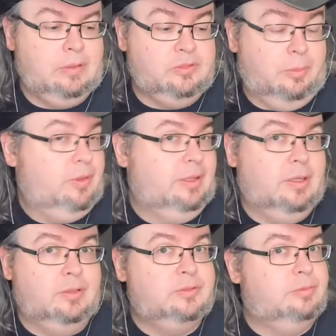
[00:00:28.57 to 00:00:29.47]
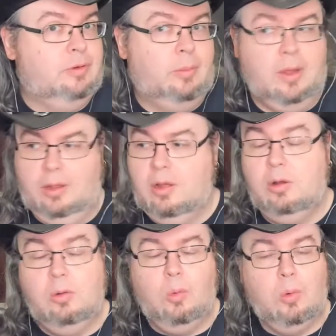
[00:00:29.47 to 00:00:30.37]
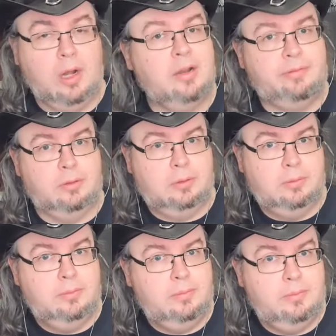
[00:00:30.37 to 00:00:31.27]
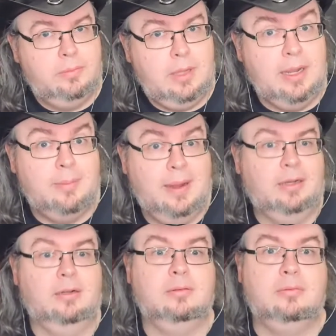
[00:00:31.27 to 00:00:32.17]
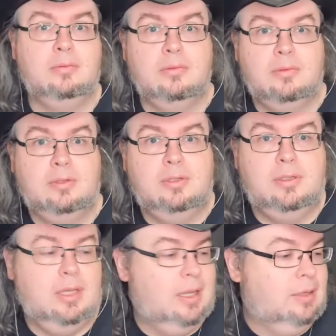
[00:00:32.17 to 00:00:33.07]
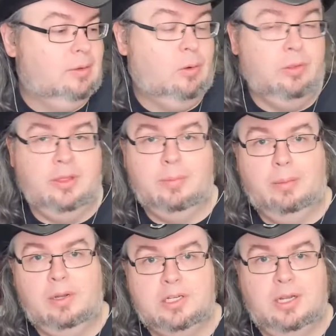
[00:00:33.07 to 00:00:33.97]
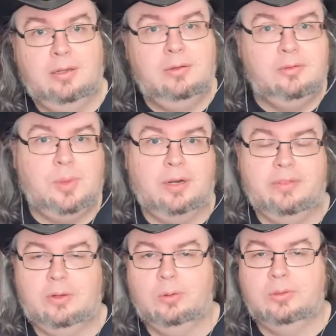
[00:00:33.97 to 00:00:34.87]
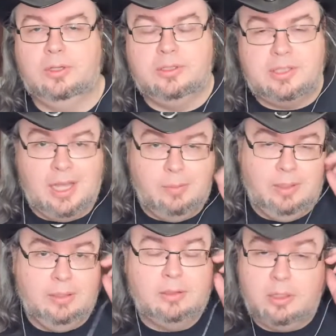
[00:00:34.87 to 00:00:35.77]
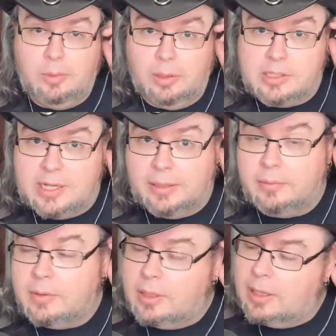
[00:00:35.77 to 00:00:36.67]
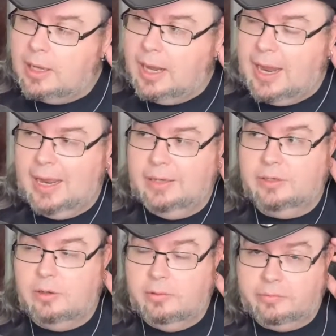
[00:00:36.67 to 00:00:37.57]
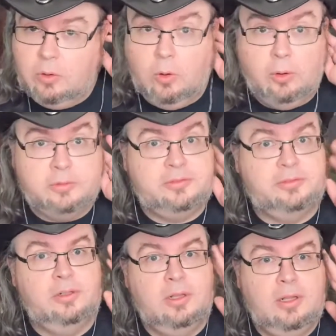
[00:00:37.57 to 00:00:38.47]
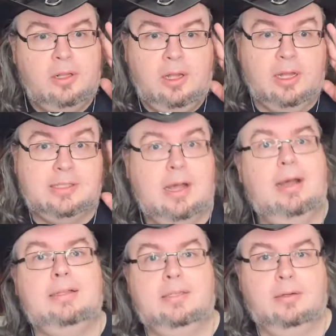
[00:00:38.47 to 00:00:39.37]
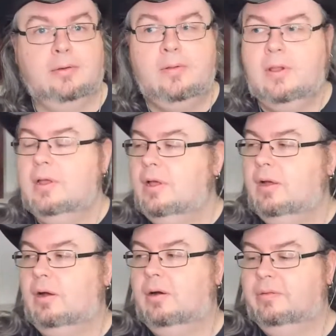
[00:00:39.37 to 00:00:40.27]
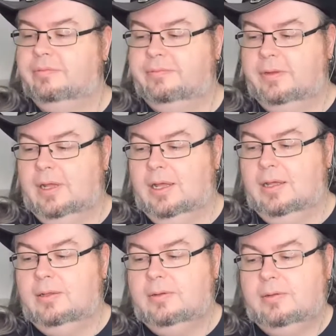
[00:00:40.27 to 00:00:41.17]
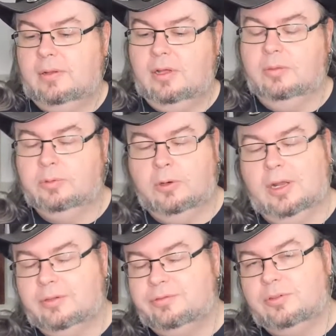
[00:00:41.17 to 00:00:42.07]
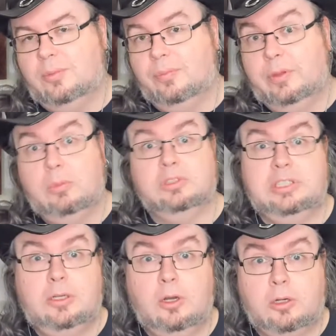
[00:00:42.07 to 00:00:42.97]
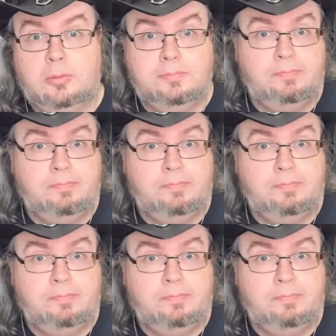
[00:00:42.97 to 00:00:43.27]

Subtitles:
Something that's from a wonderful independent author, publisher, part of the Gauntlet gaming community. And of course, a titan of a product from Monte Cook.